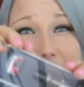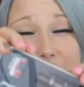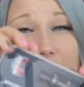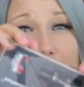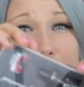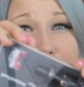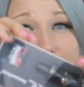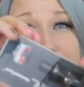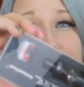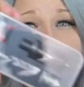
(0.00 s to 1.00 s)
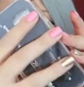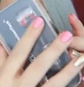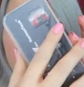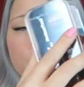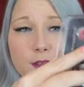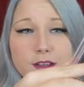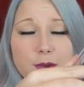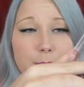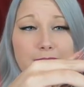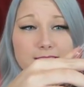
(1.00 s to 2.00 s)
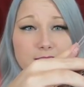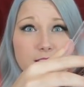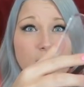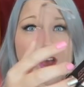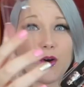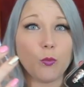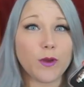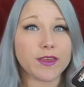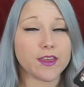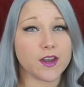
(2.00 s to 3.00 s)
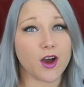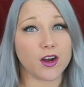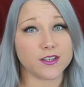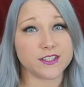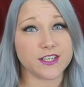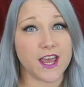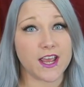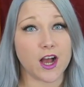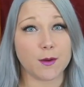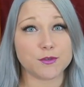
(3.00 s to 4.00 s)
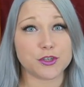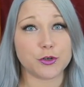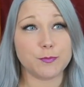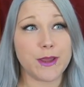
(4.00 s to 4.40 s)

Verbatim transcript: a top fill 3 mil capacity with an RTA optional